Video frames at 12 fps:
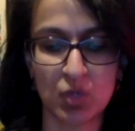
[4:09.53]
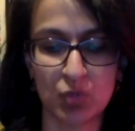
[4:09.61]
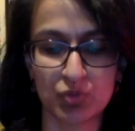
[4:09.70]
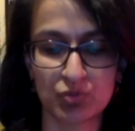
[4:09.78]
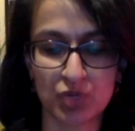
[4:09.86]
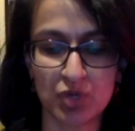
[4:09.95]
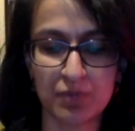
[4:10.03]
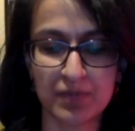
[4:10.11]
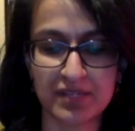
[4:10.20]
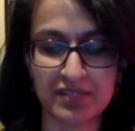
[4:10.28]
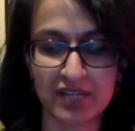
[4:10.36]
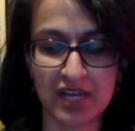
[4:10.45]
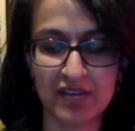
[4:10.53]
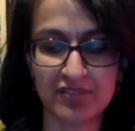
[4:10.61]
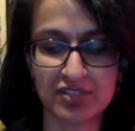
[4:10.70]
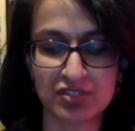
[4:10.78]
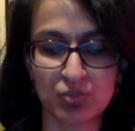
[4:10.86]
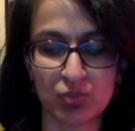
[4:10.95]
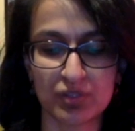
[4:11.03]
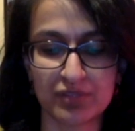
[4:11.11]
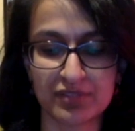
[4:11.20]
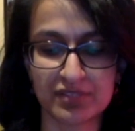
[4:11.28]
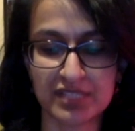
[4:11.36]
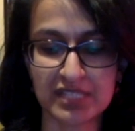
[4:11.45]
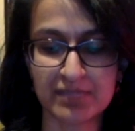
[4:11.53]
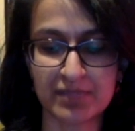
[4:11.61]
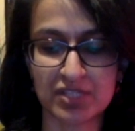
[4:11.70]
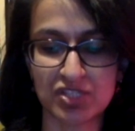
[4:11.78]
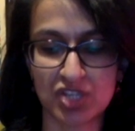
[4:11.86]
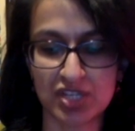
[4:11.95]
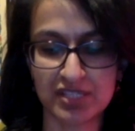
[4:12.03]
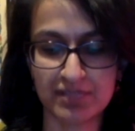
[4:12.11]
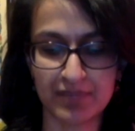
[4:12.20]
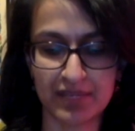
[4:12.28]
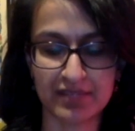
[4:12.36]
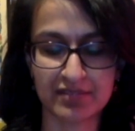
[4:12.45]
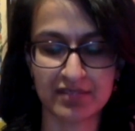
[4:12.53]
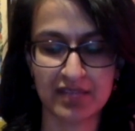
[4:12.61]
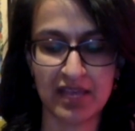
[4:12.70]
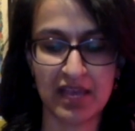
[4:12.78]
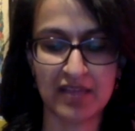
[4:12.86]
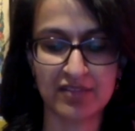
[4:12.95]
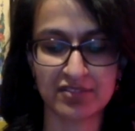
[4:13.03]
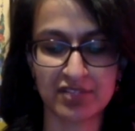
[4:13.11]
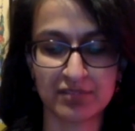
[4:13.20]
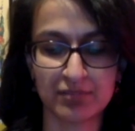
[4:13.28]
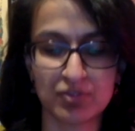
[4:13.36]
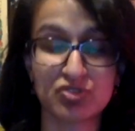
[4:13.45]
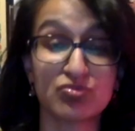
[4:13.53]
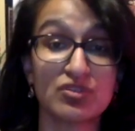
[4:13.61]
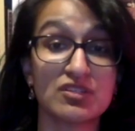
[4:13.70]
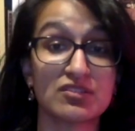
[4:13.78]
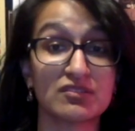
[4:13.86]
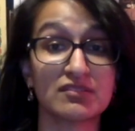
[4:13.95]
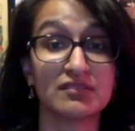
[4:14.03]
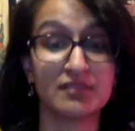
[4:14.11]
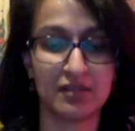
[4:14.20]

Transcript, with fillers: with rope and dived into one of the deep and dirty bays in the southernmost region